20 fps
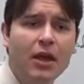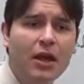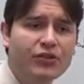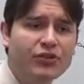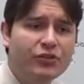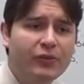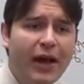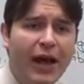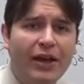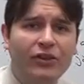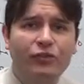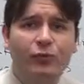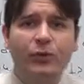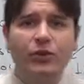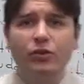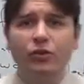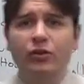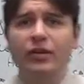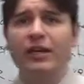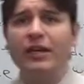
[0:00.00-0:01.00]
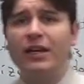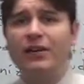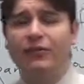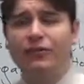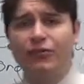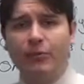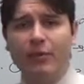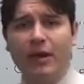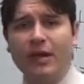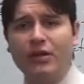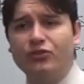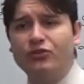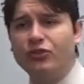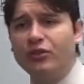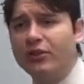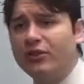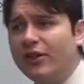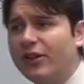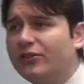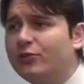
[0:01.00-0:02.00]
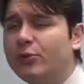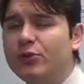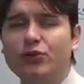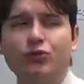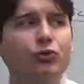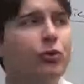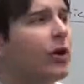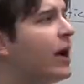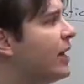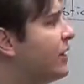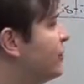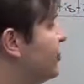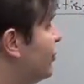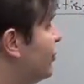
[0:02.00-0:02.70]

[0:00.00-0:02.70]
So as we look at information and as we try